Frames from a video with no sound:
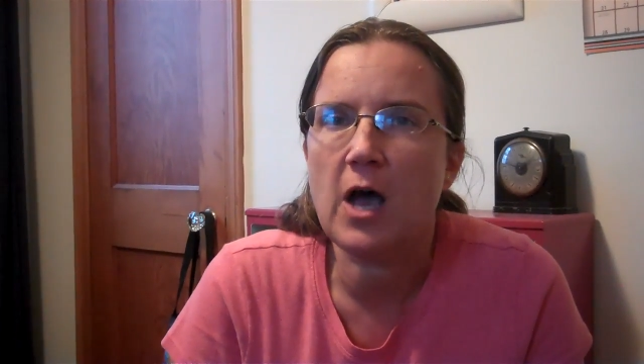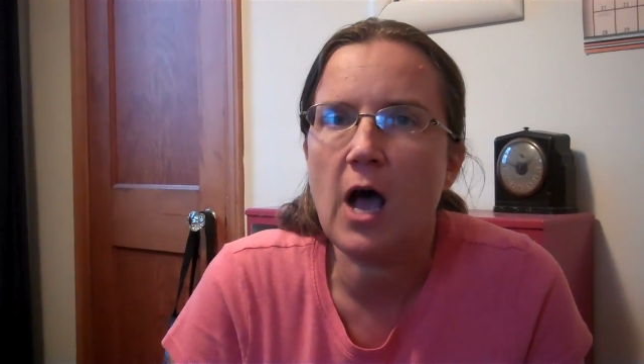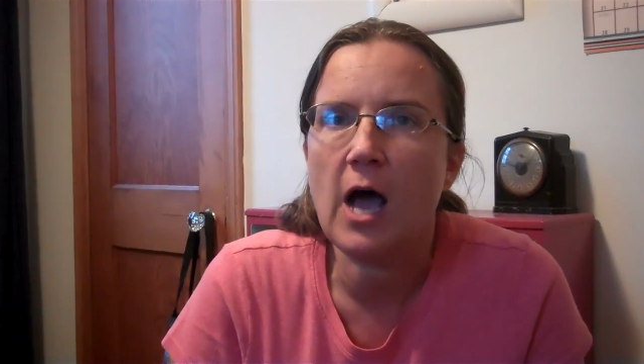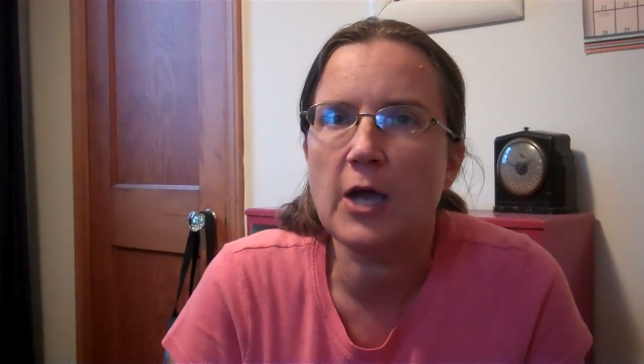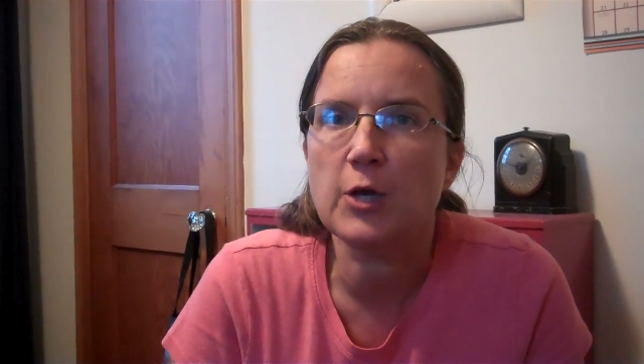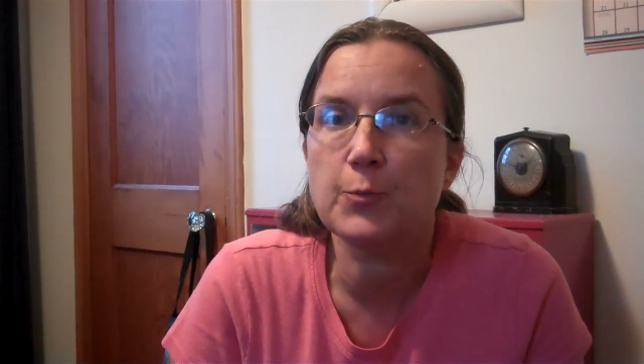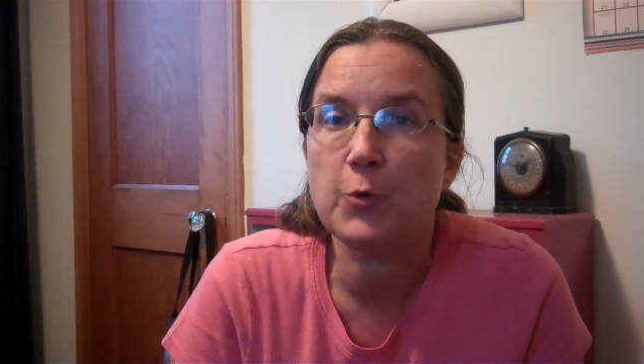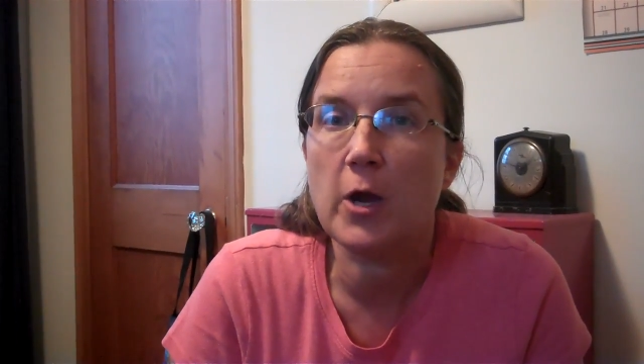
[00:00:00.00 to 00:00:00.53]

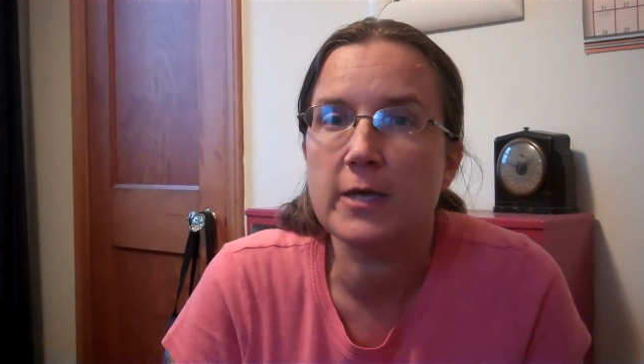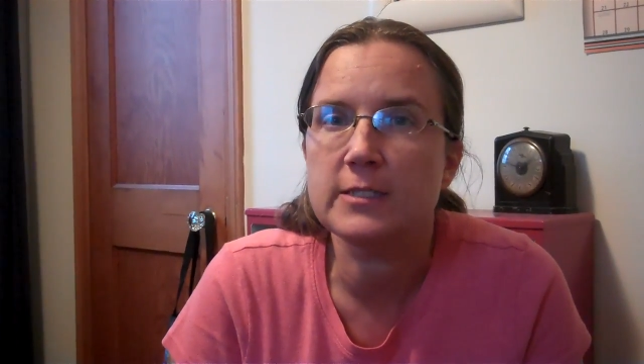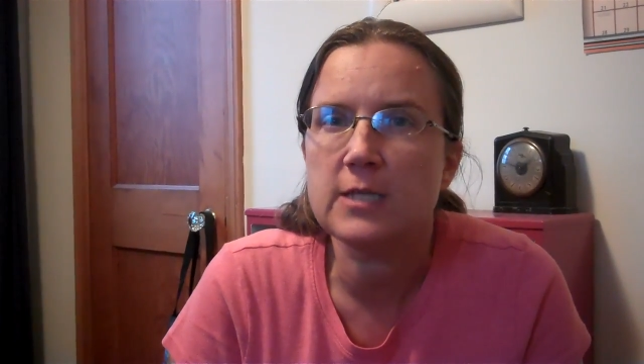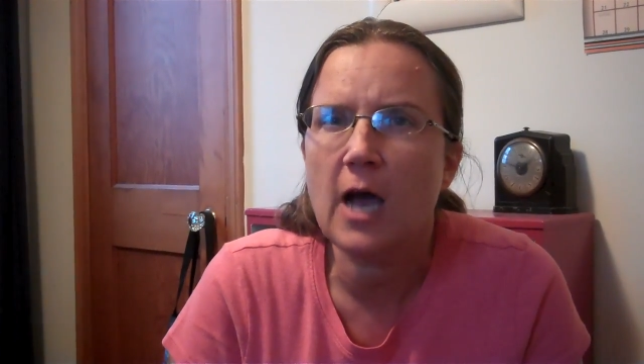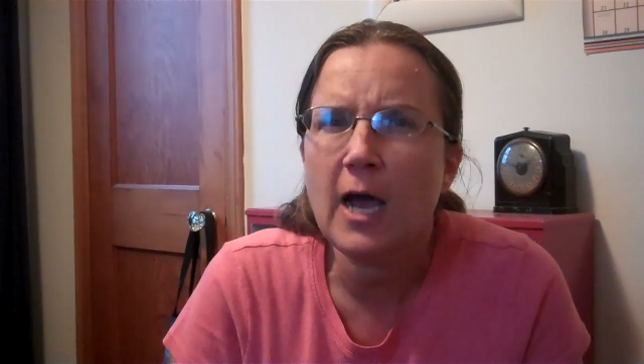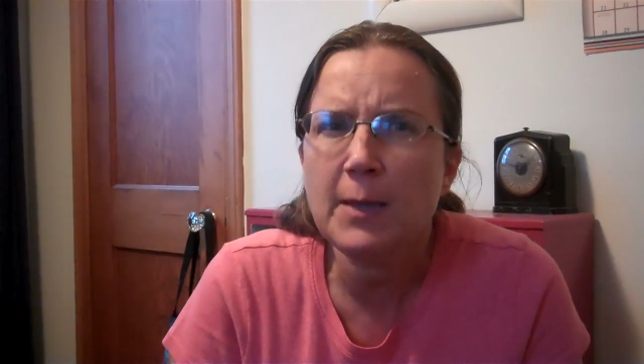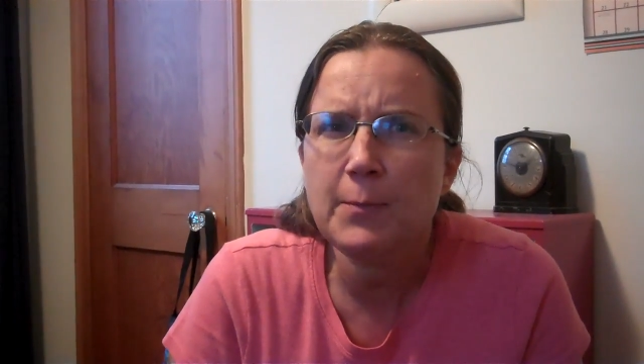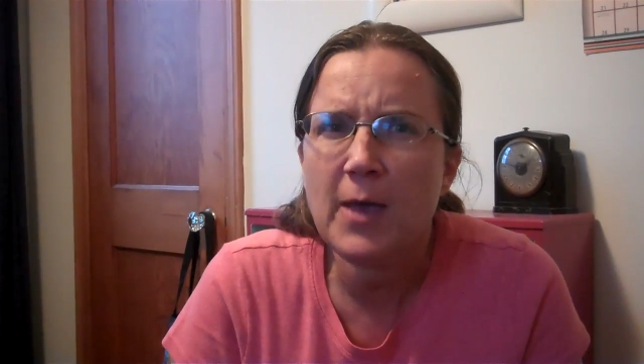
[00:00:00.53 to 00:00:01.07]
higher
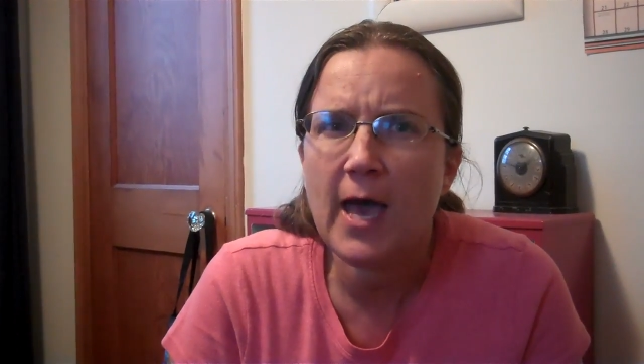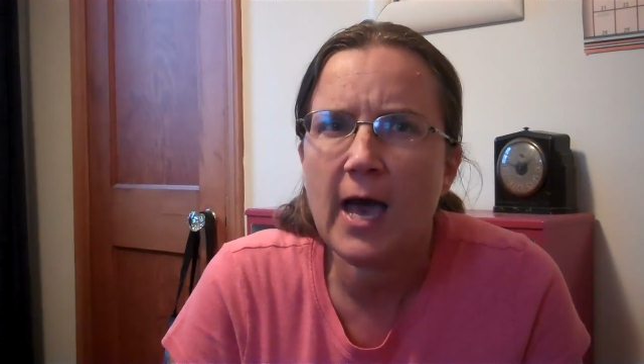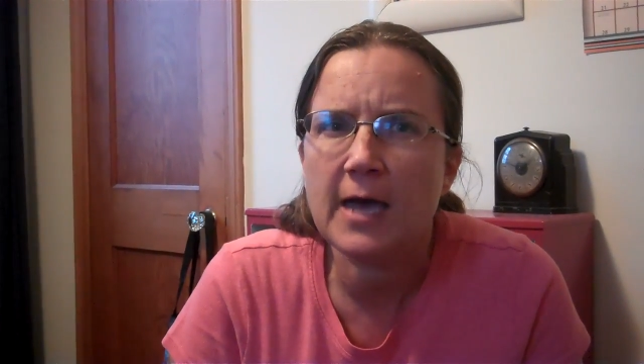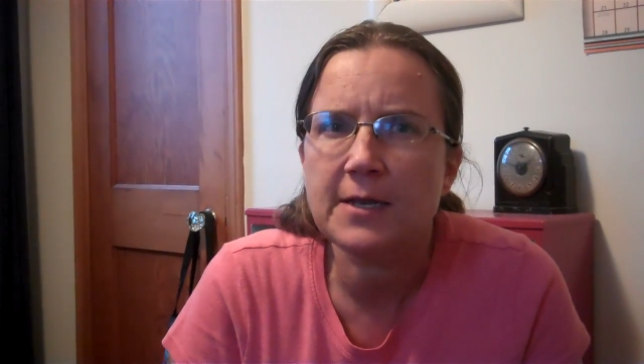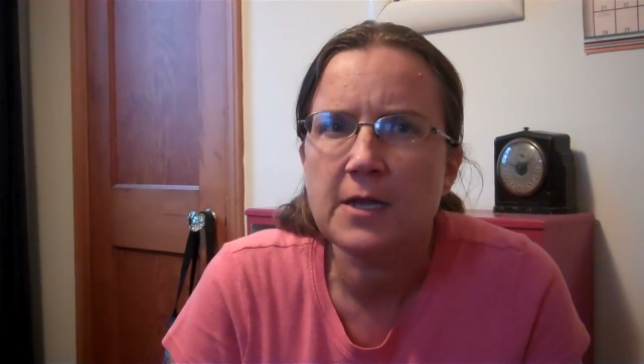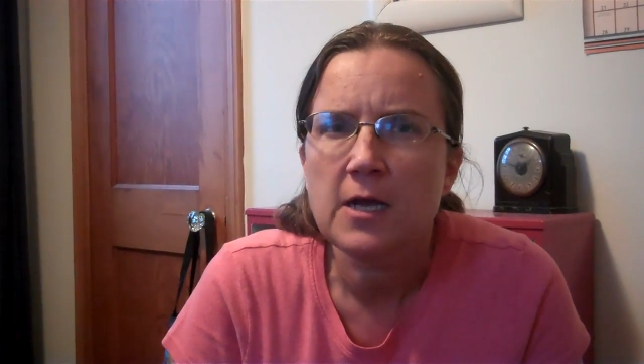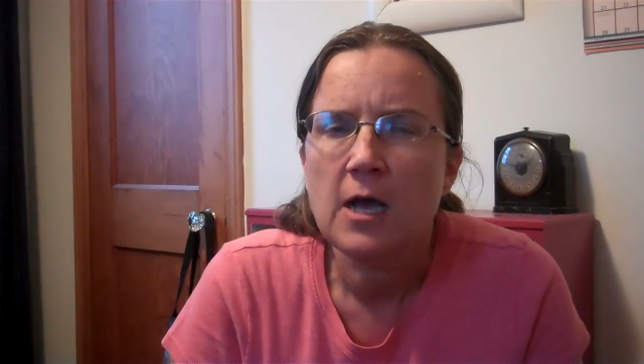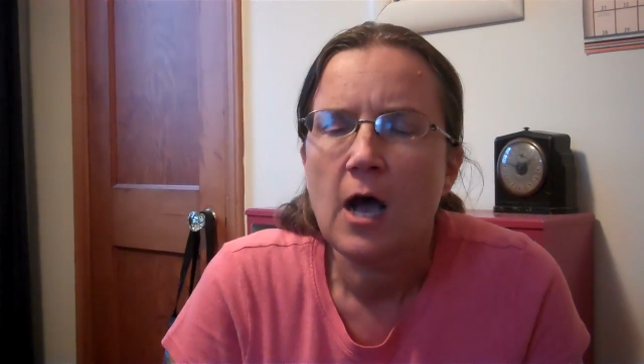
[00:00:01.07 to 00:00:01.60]
priced
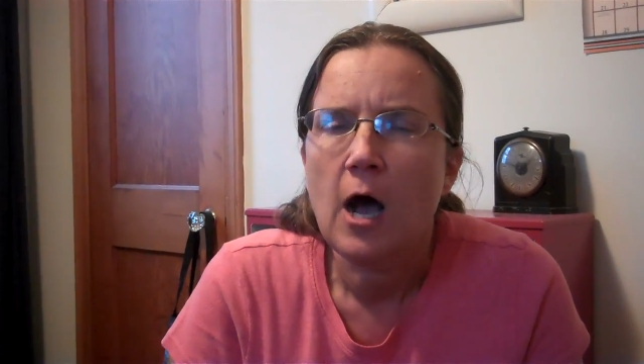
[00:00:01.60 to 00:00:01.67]
iPad.